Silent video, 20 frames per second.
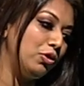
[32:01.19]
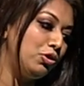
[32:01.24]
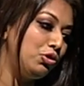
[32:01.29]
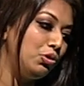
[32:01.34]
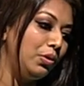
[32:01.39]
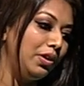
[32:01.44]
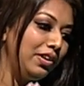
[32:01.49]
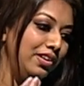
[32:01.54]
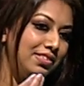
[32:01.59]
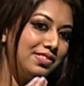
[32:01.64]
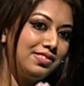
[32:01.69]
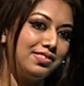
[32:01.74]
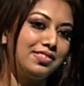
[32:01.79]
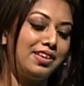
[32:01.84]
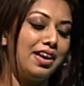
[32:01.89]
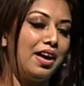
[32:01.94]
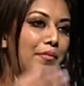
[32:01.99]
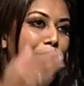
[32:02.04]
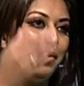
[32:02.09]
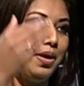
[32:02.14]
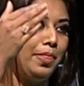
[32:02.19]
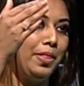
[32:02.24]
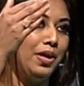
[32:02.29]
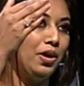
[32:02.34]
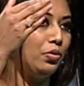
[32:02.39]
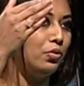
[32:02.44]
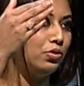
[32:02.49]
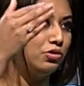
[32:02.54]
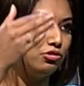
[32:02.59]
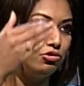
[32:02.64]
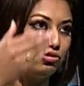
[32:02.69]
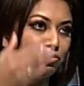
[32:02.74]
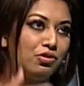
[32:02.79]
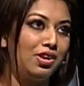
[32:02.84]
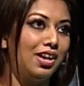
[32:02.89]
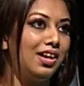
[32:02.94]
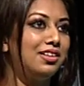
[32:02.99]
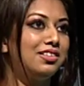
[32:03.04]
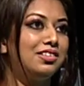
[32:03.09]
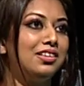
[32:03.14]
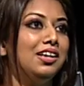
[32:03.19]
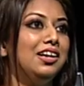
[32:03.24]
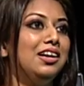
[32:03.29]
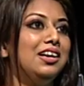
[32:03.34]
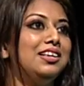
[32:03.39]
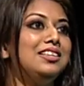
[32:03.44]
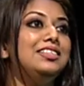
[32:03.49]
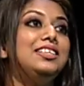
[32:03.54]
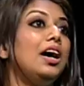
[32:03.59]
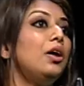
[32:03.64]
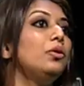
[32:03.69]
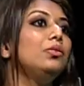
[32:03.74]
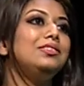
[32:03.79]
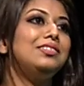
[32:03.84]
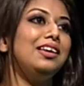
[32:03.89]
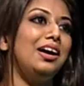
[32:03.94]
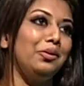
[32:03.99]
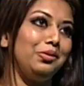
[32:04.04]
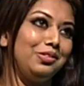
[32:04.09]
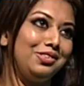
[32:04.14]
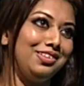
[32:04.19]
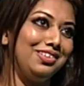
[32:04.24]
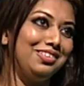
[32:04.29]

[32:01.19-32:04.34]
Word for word: Tourists come and they go straight down south.